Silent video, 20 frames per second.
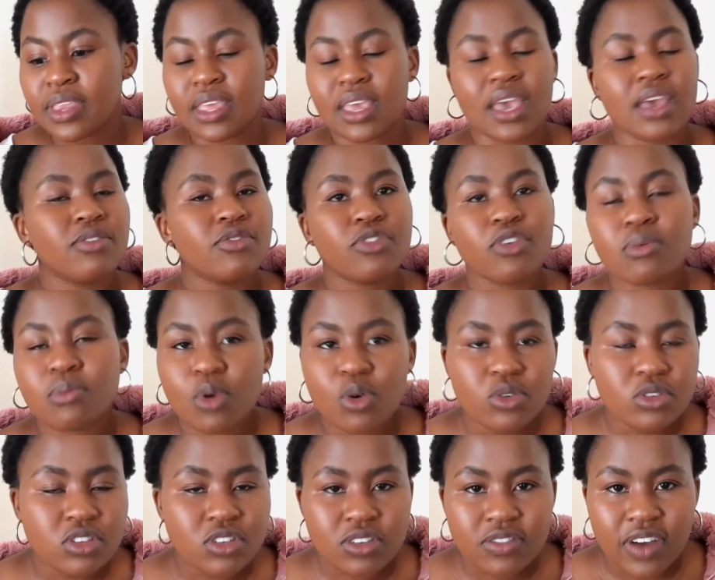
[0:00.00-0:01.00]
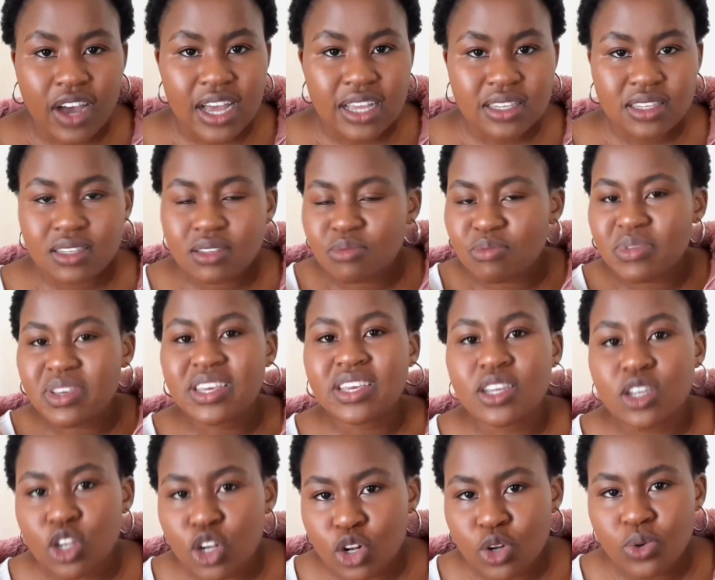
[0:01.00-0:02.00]
And for most of us,
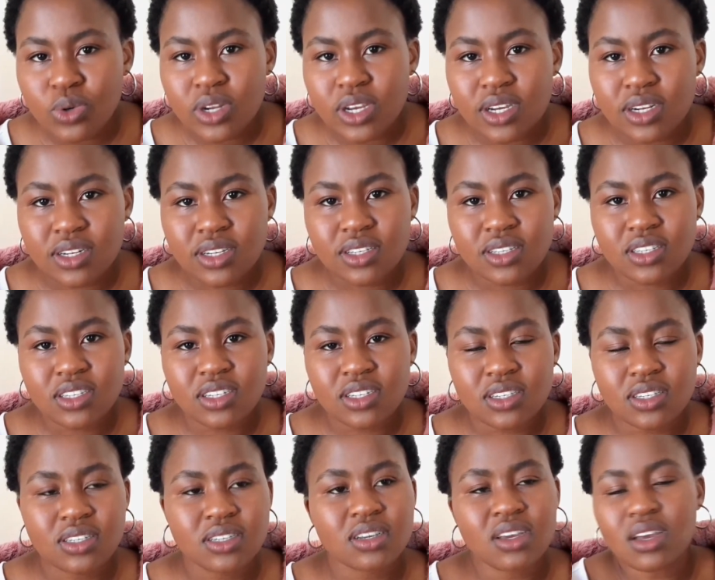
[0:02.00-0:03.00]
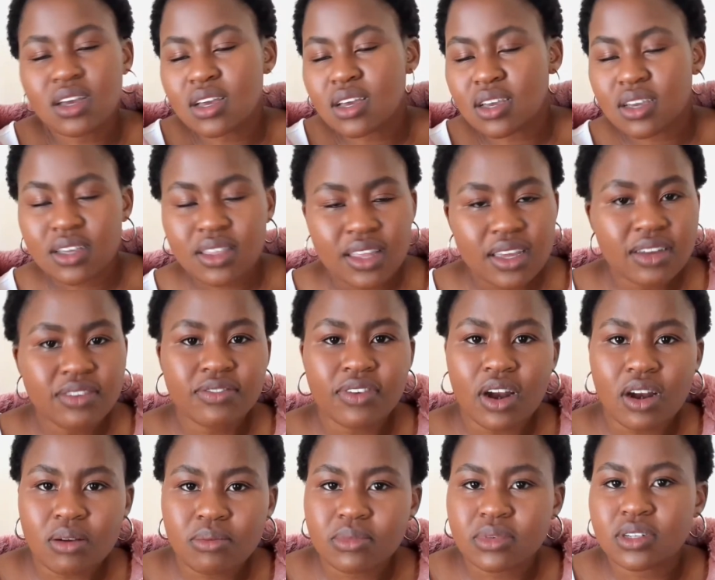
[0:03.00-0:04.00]
me included, it's just the
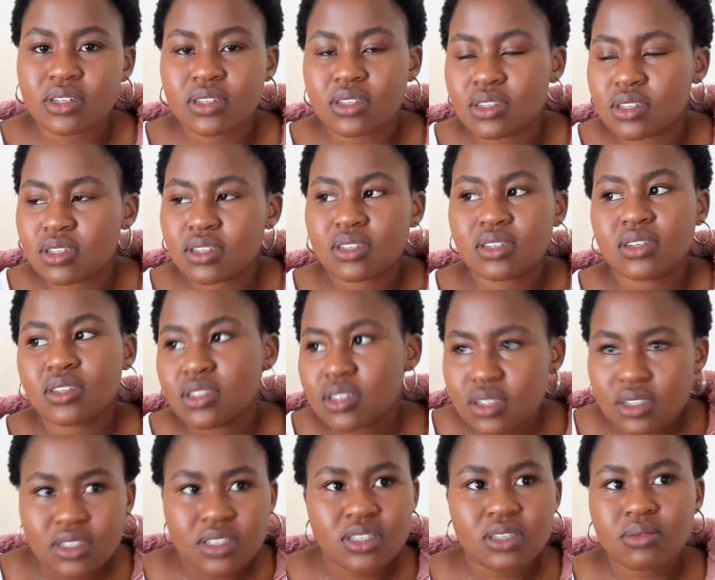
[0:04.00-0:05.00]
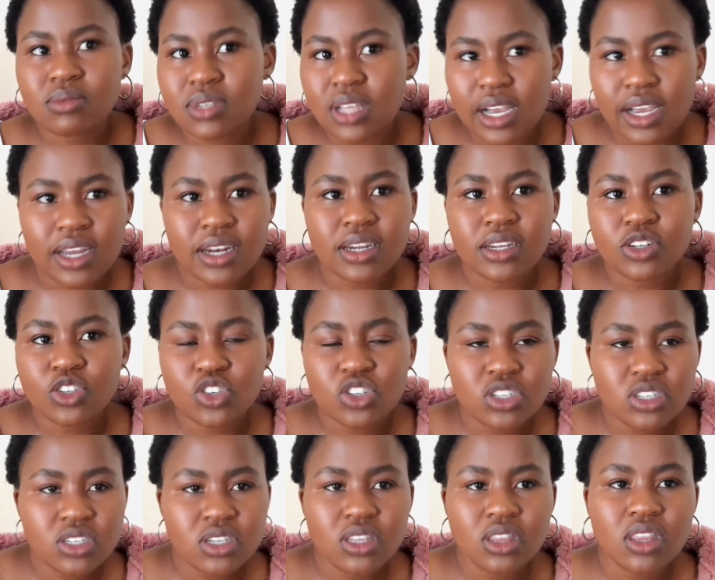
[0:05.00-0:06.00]
environment seems like an
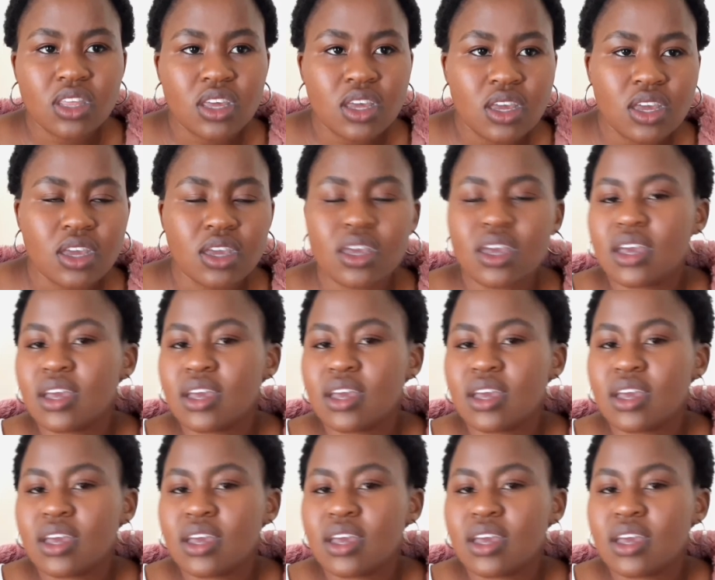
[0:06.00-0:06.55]
interesting thing.